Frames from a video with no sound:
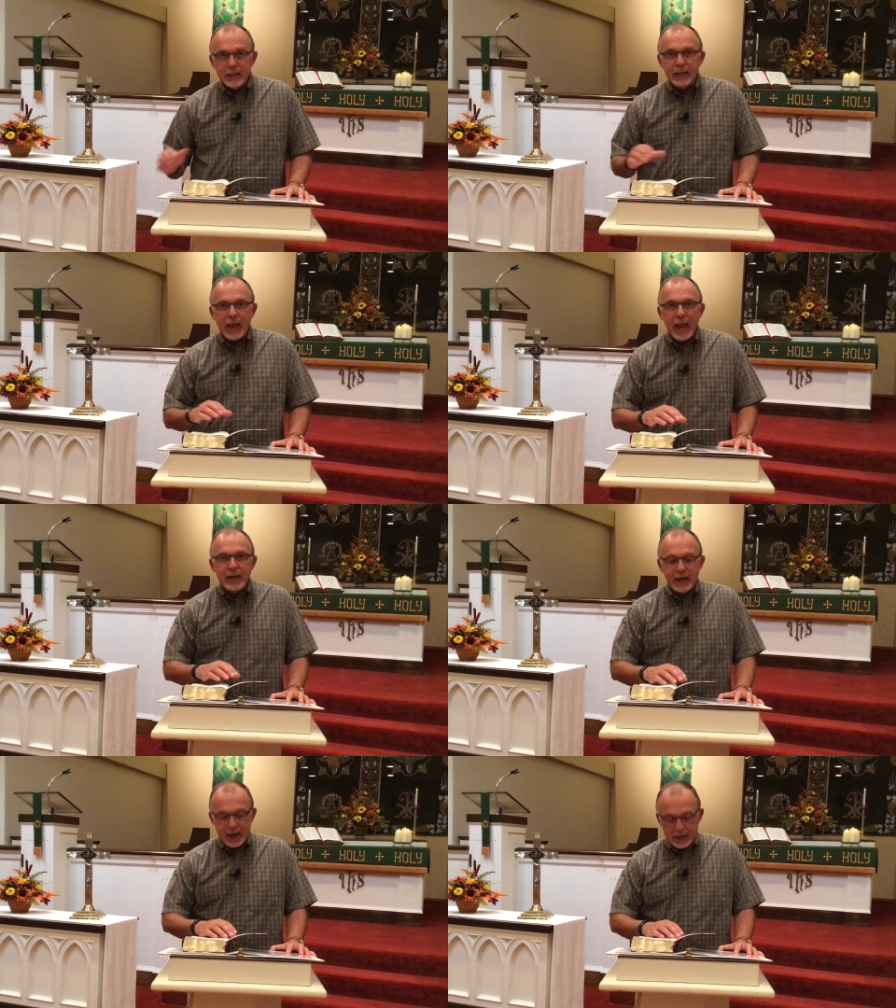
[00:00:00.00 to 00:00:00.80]
The
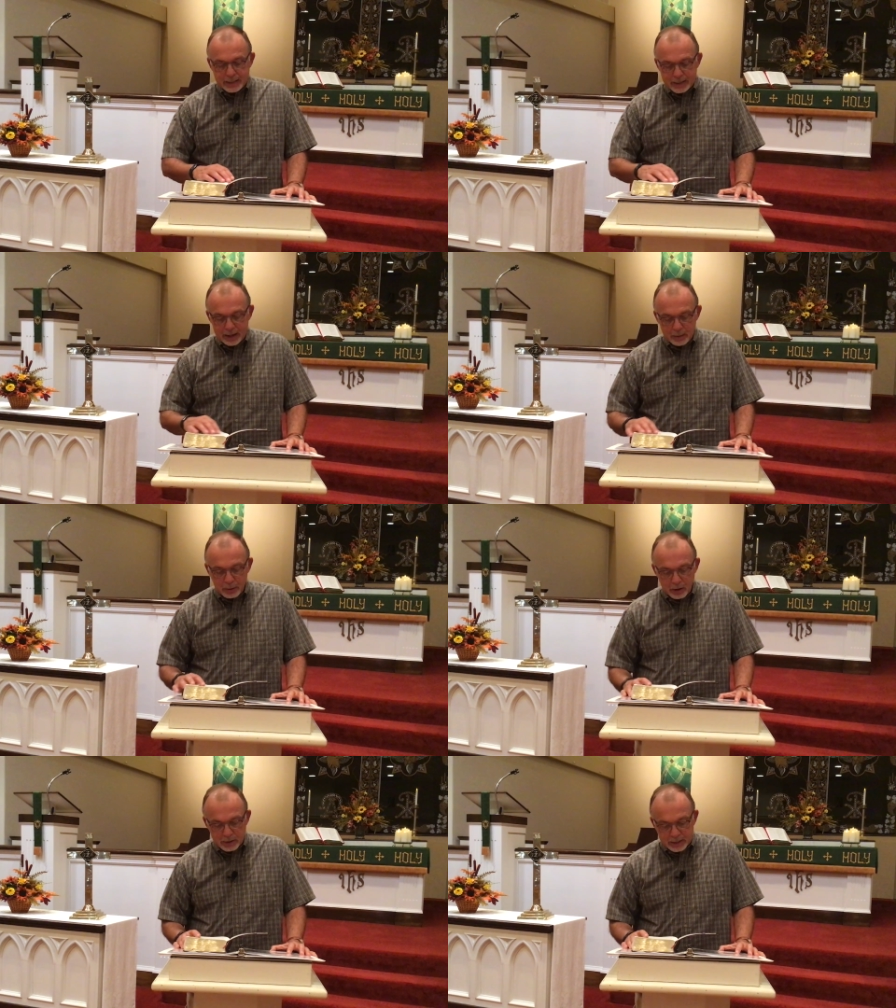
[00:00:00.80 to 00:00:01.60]
Canaanites and
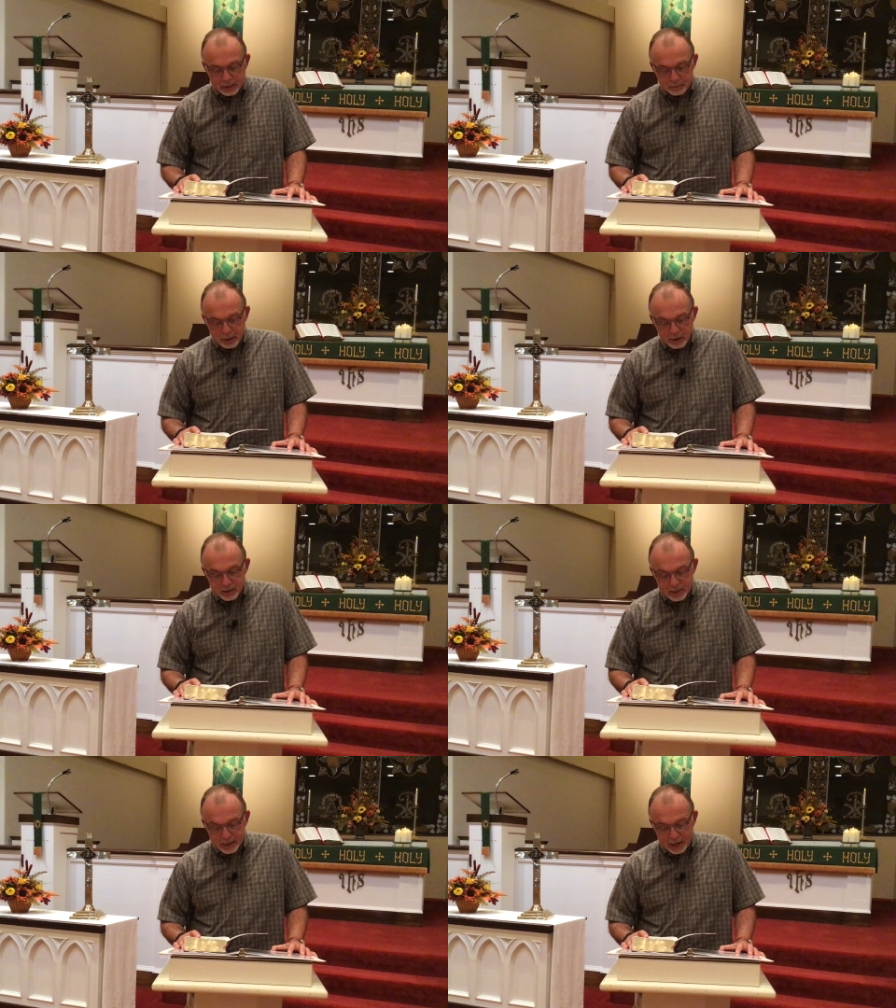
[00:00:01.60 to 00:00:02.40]

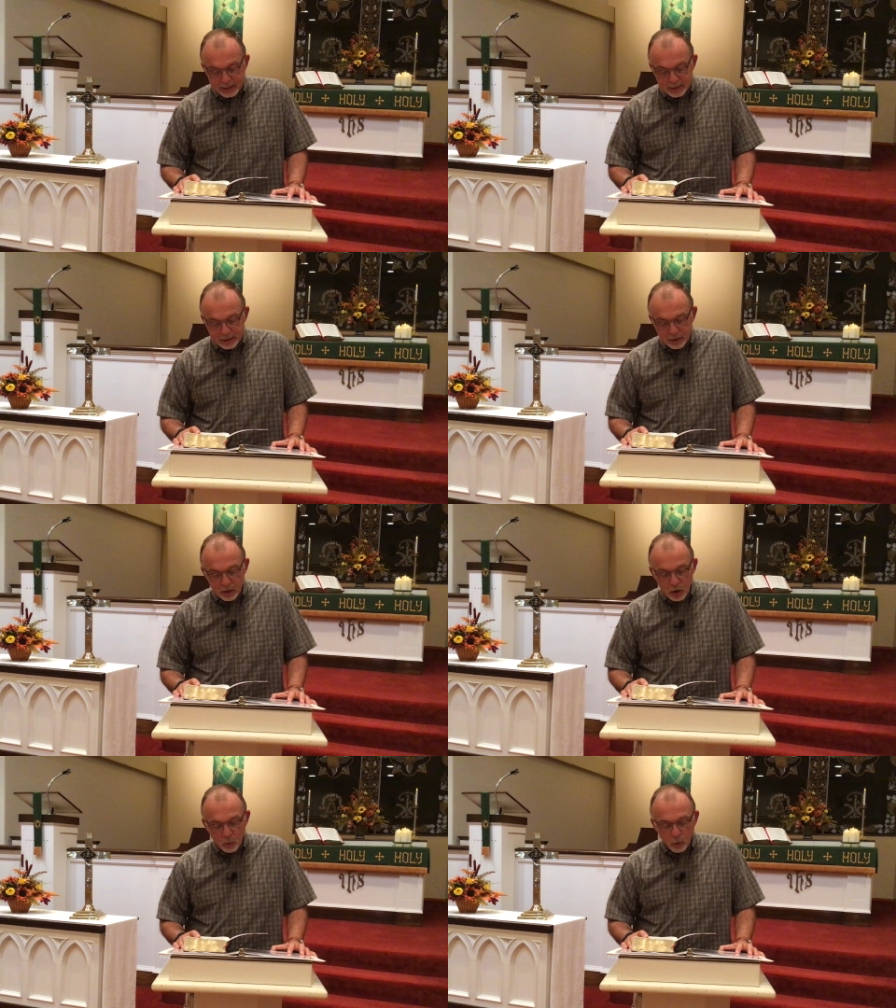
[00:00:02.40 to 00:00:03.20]
Perizzites
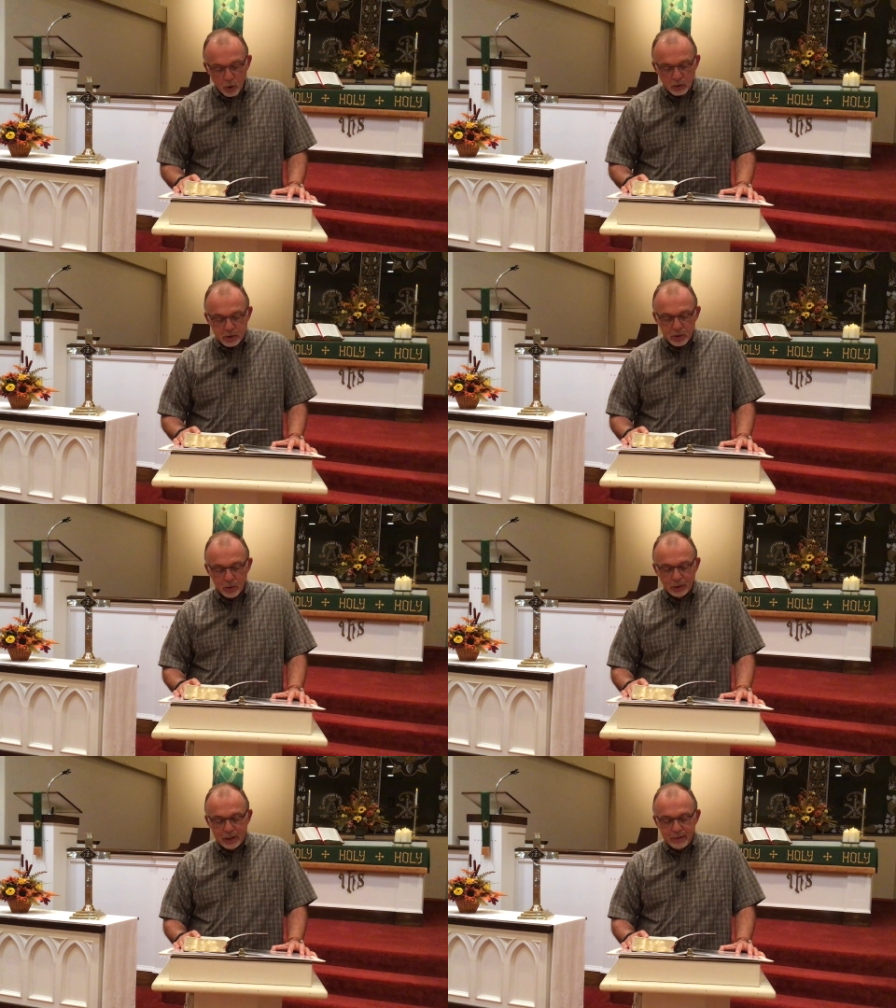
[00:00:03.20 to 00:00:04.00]
were
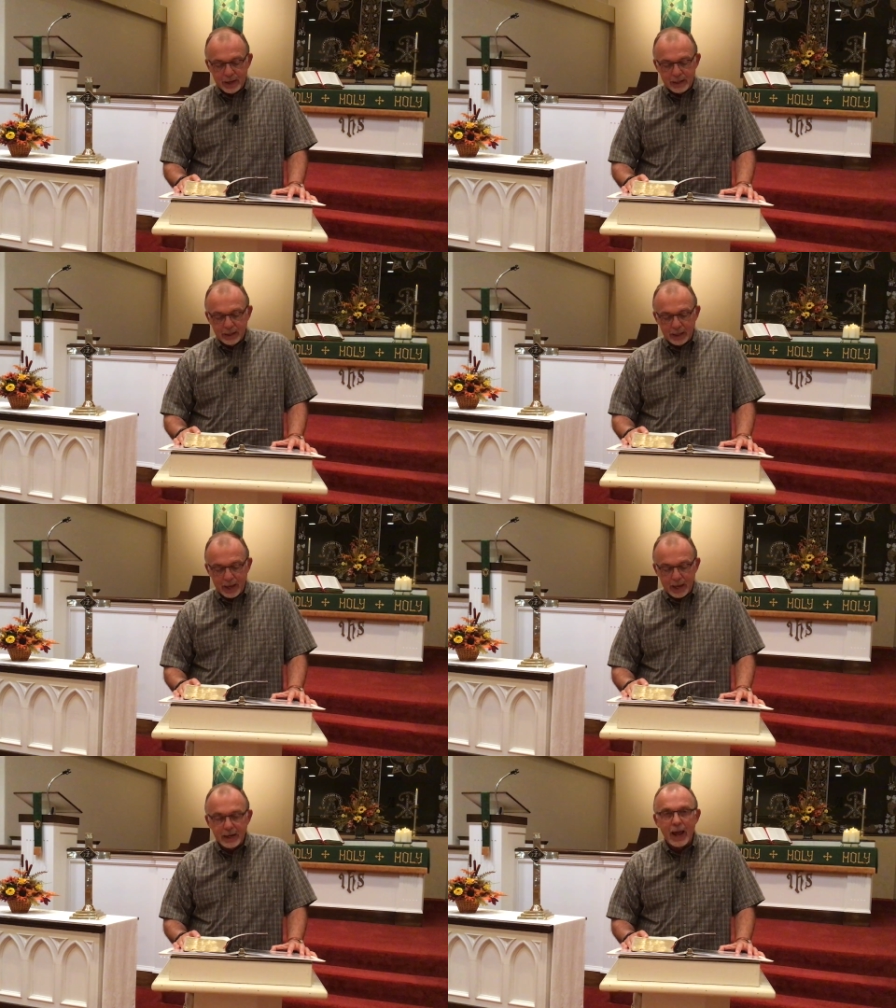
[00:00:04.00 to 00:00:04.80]
also living in the
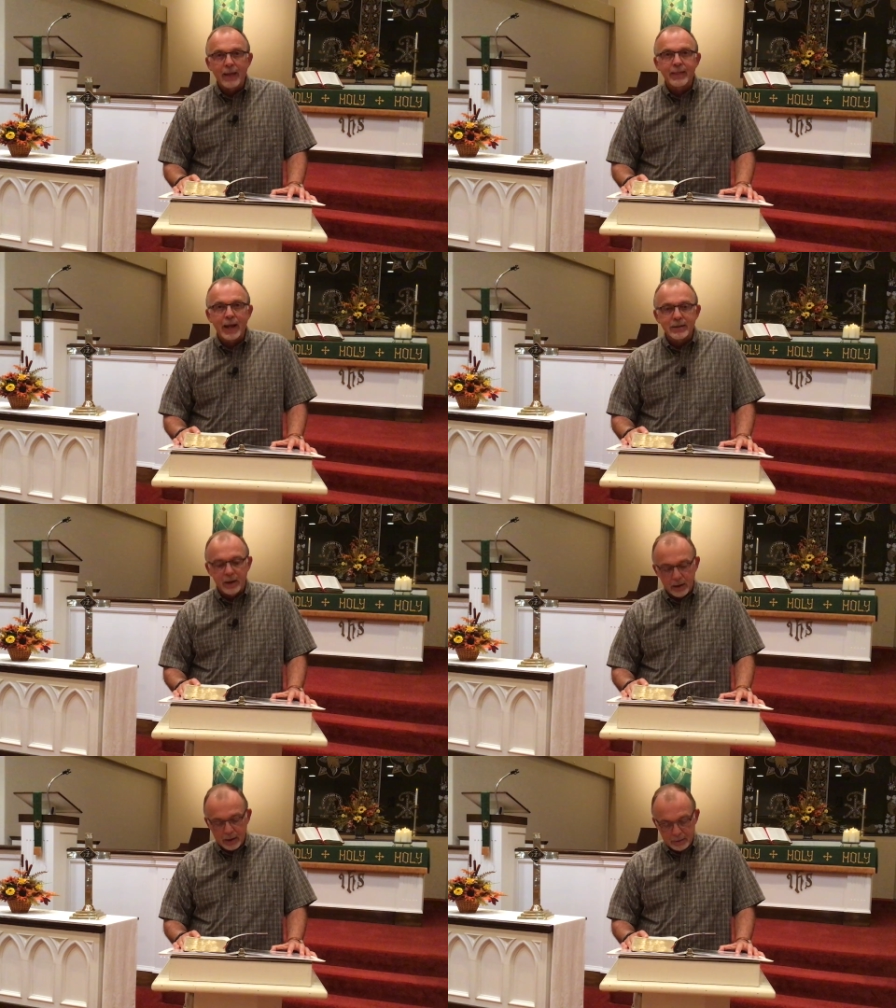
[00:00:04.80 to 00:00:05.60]
land at that
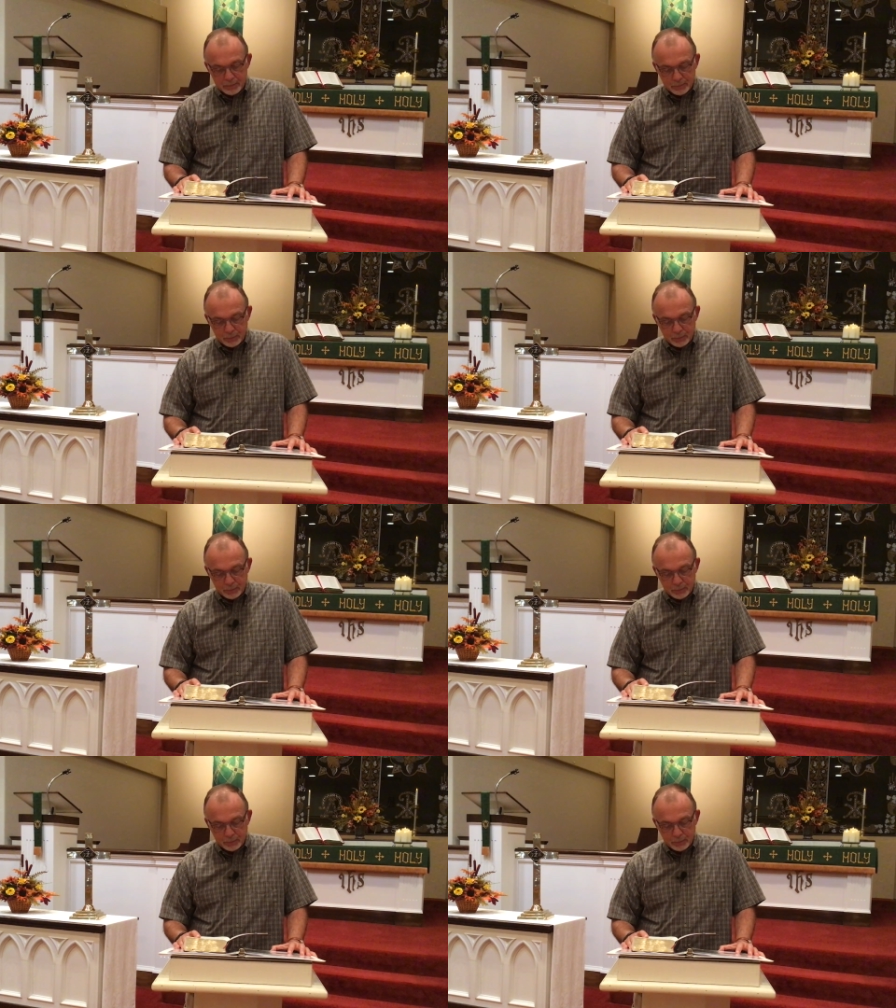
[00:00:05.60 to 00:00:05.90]
time.